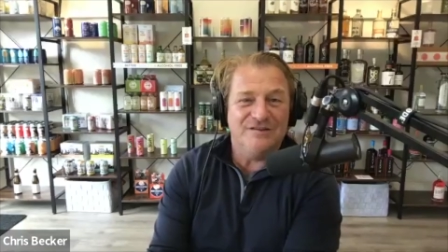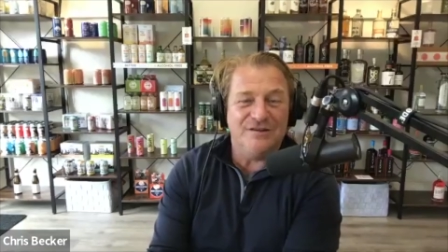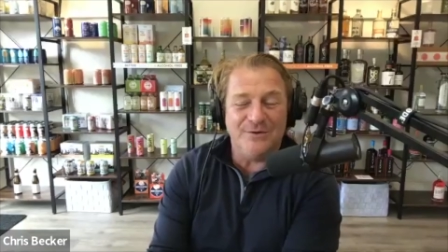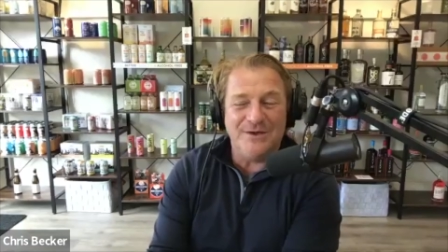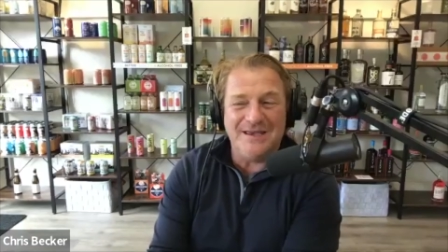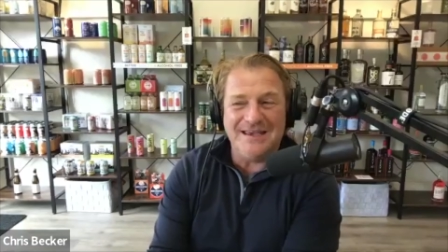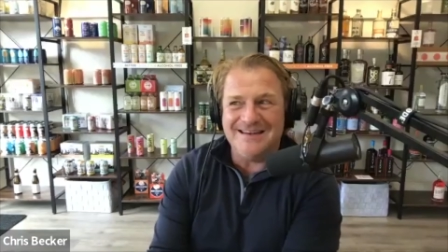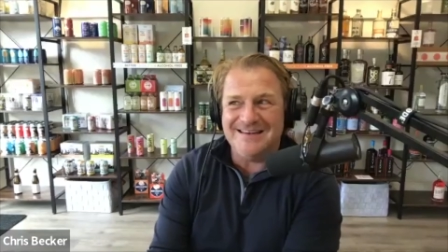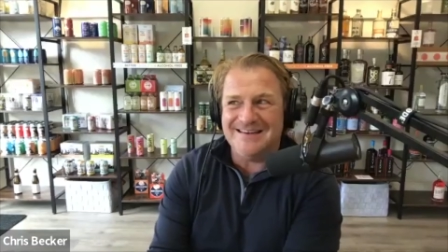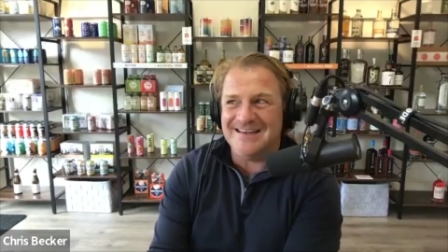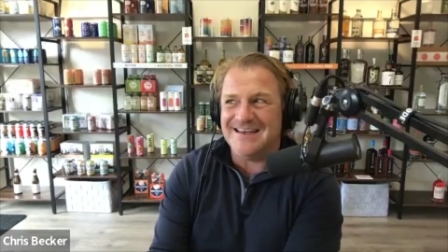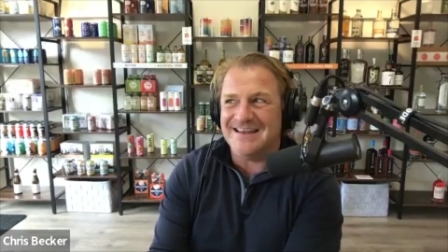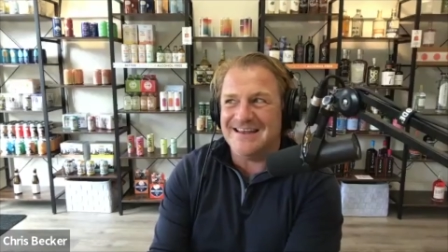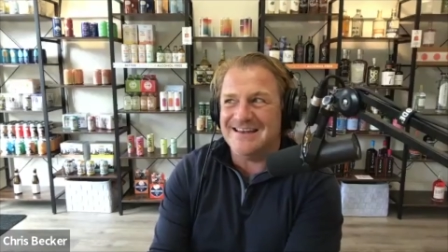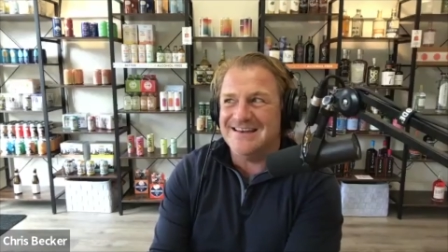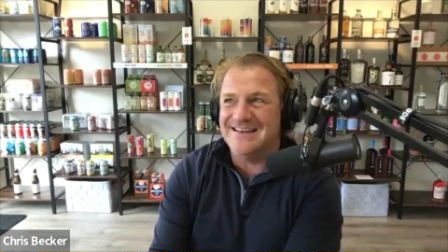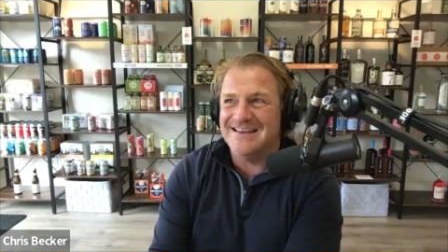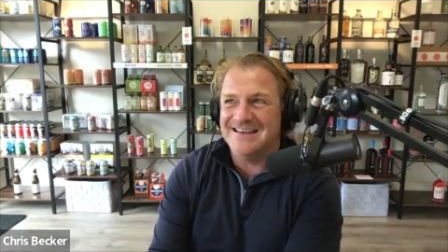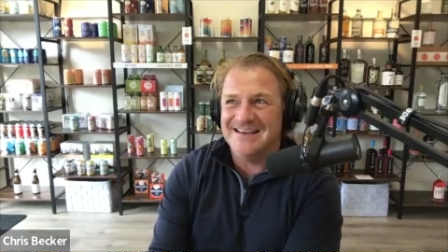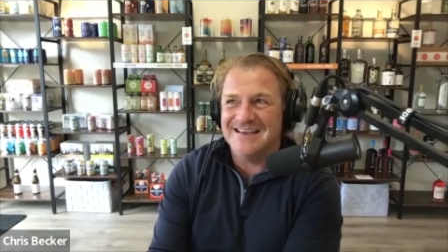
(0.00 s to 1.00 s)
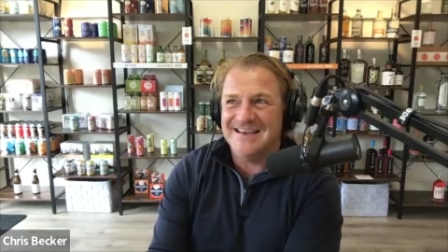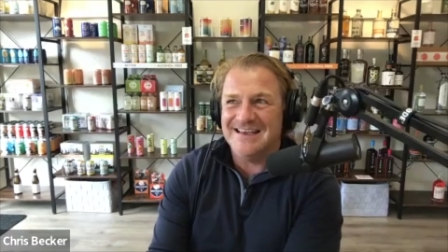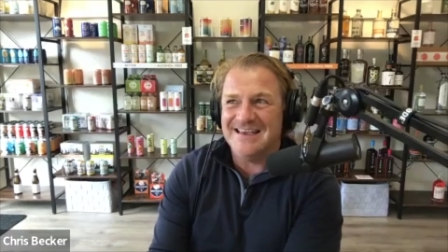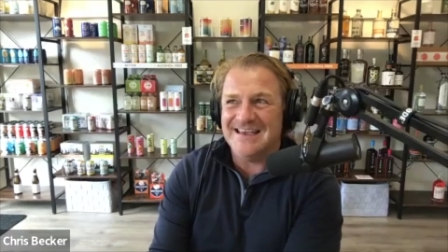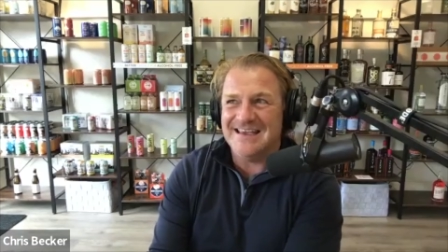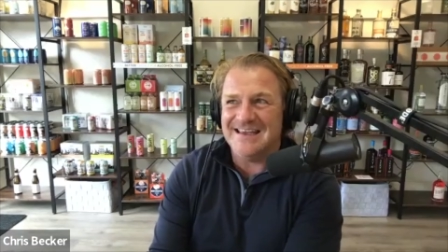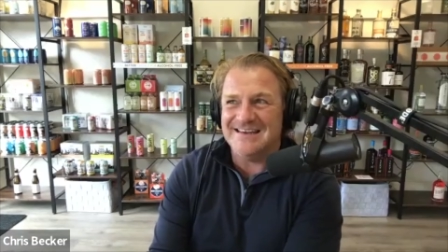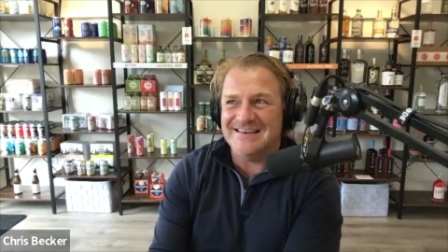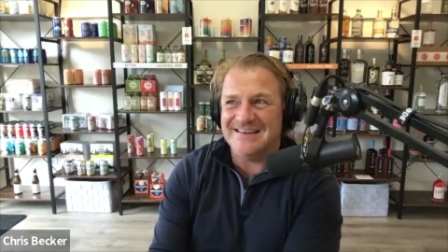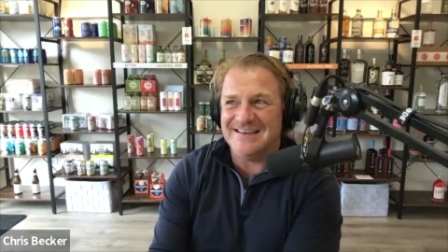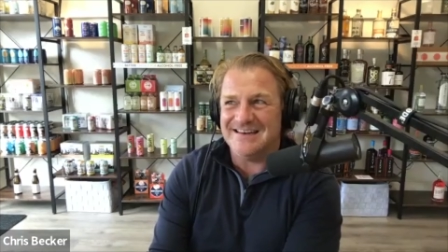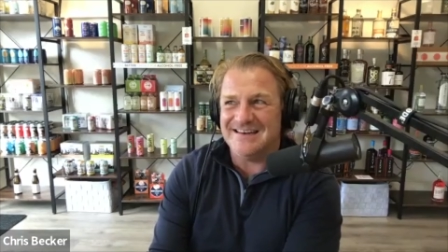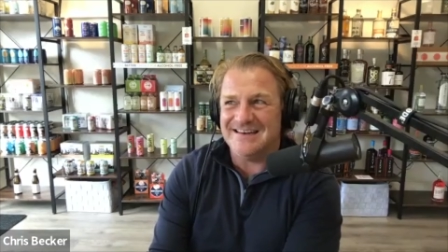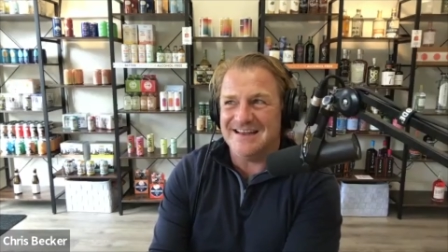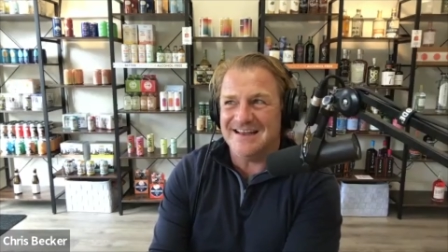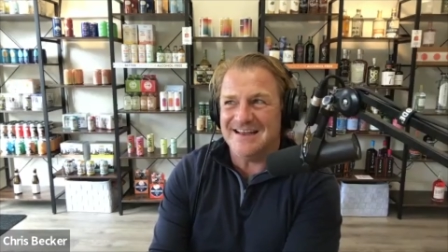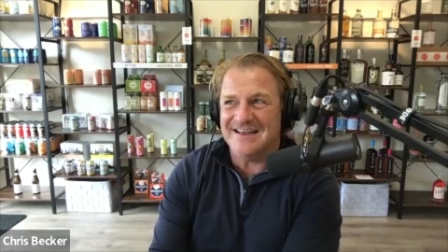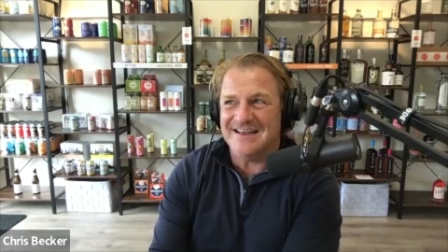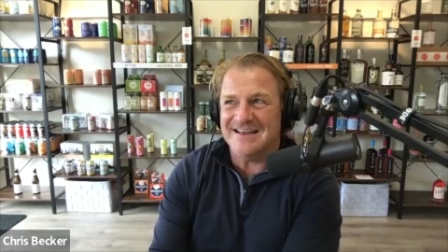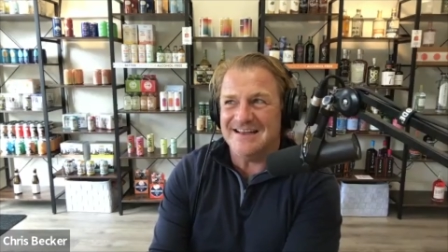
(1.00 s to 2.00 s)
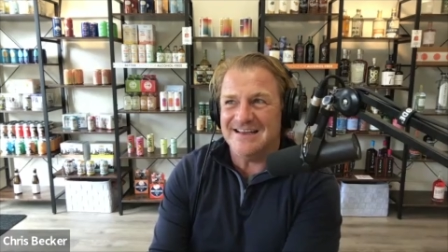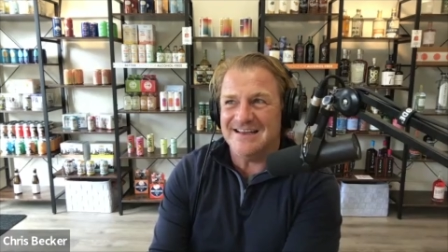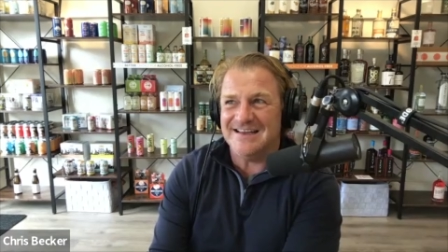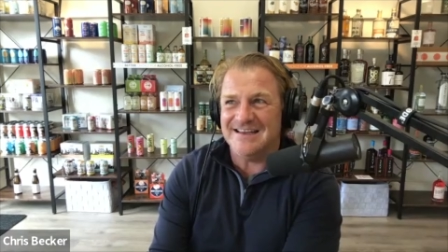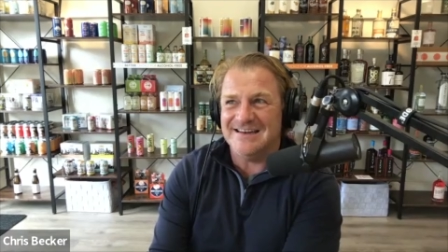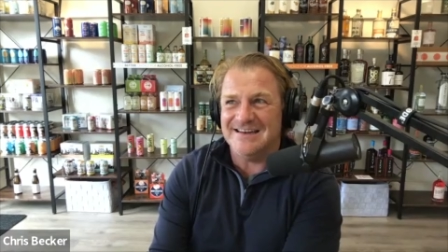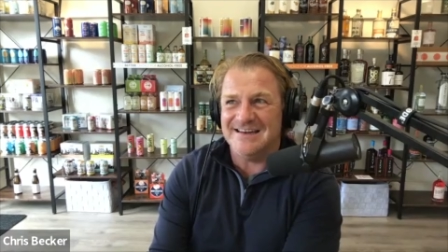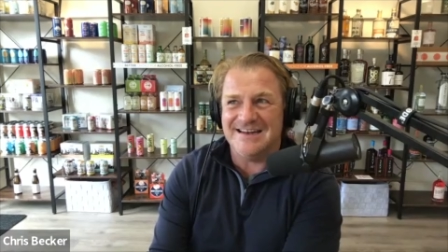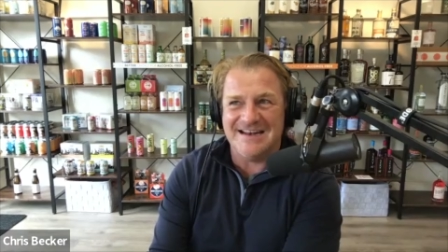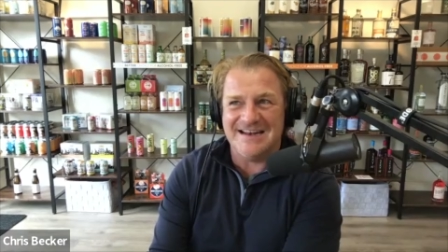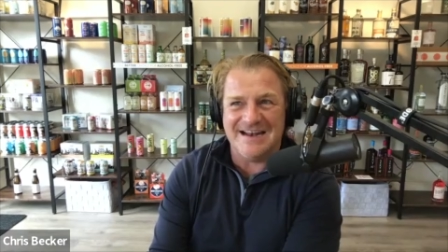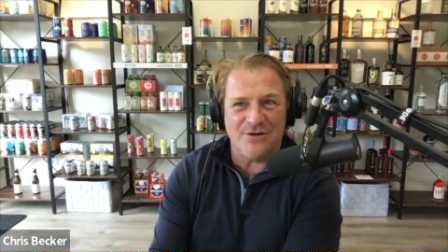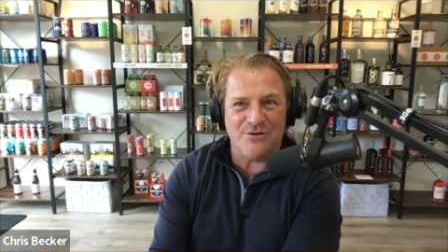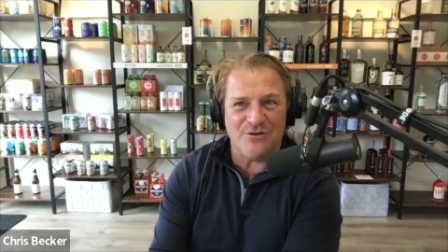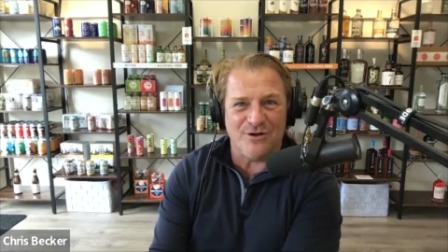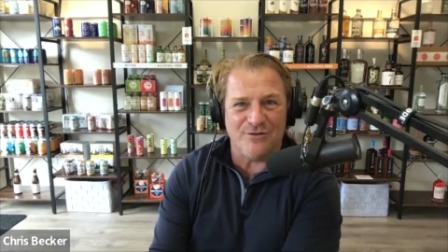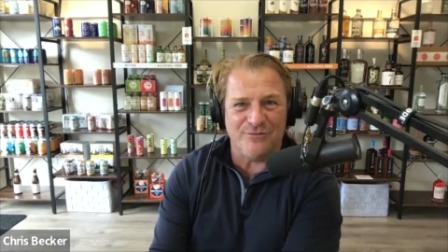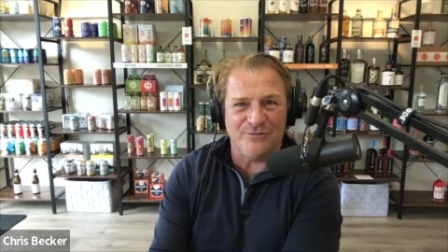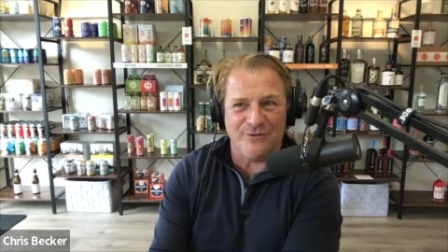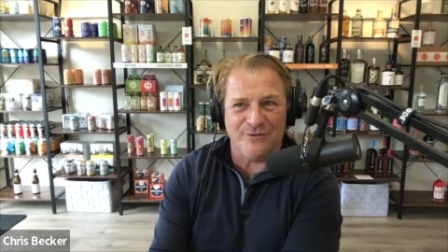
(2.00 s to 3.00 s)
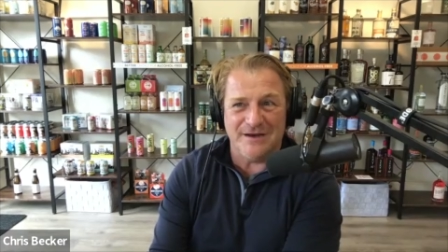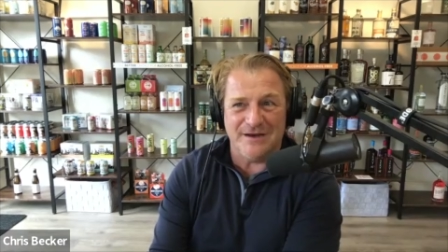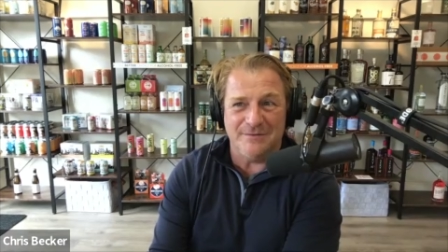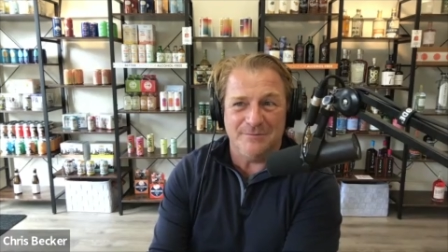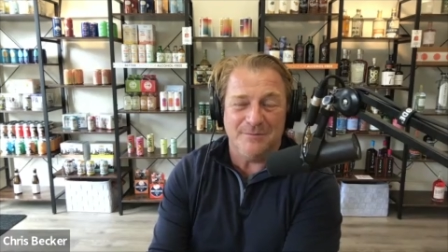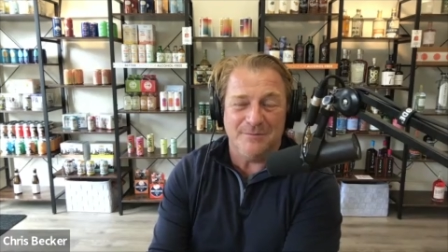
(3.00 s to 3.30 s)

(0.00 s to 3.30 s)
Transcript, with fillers: So he did he did uh, he did an alcohol free.